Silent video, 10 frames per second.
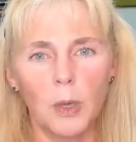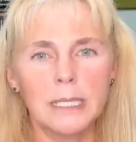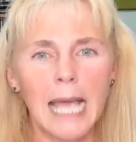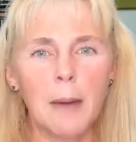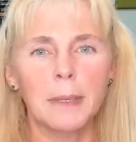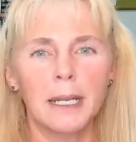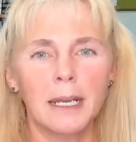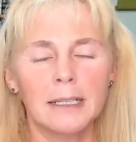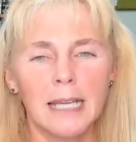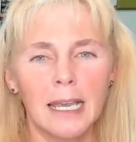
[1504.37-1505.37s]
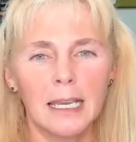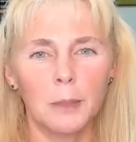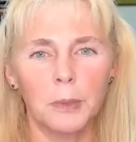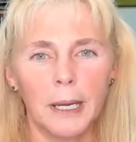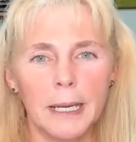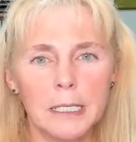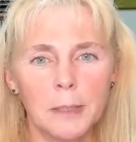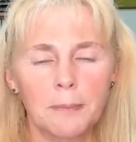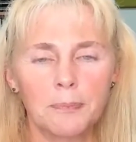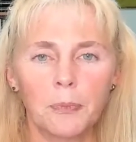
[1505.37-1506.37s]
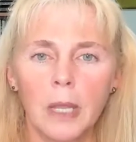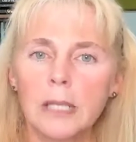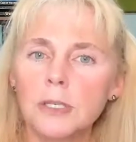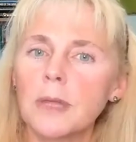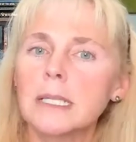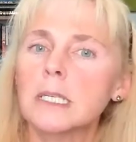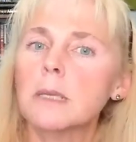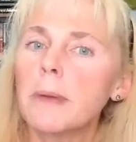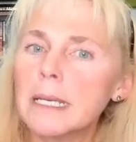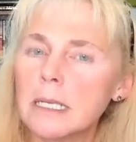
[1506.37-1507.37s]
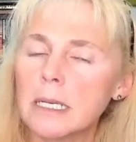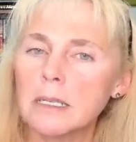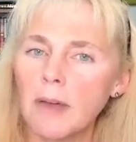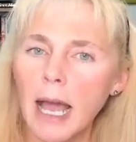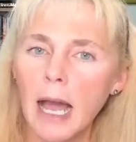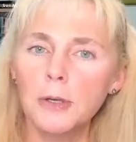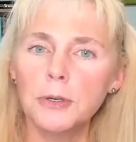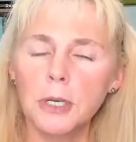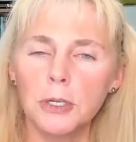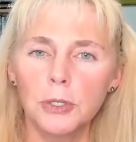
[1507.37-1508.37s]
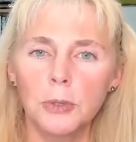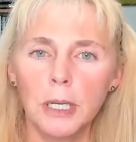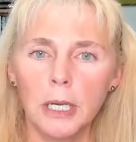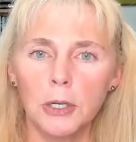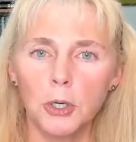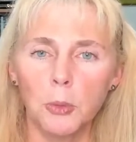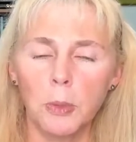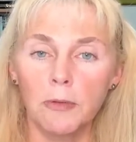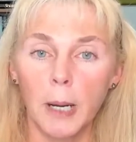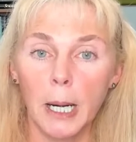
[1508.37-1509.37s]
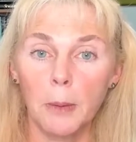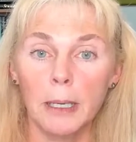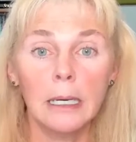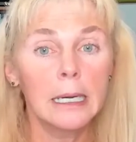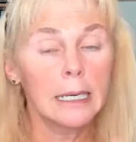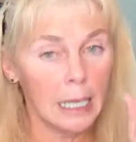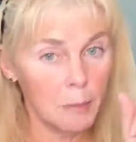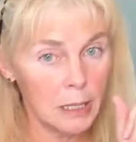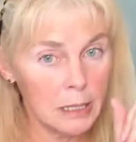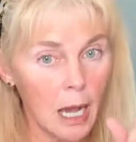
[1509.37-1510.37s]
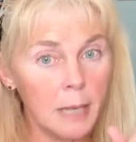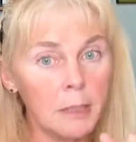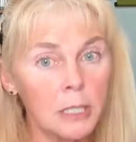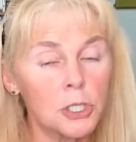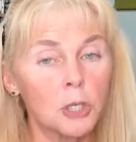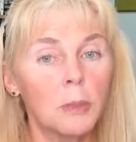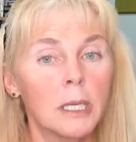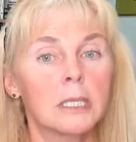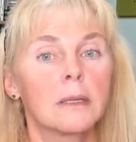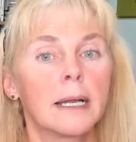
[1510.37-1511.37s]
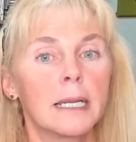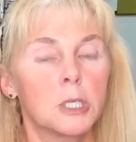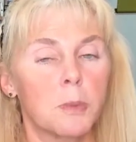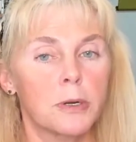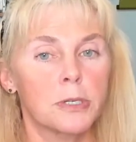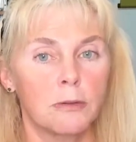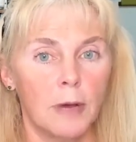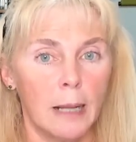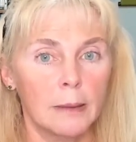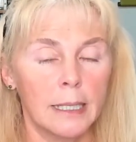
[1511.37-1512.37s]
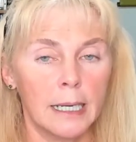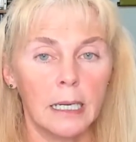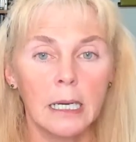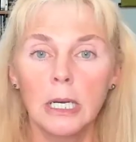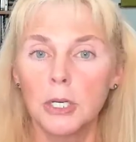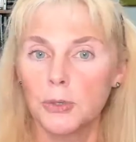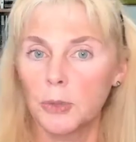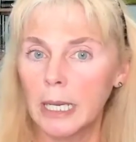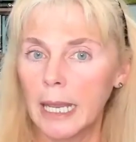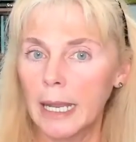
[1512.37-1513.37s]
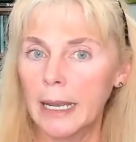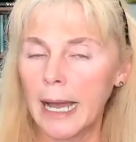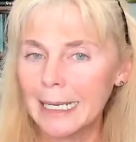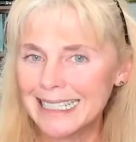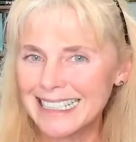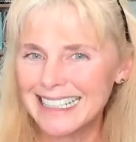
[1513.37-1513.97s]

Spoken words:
what's happening and taking place. And so that's the basics of how you can do it in a group environment. Can be time consuming to let each person validate. So again, I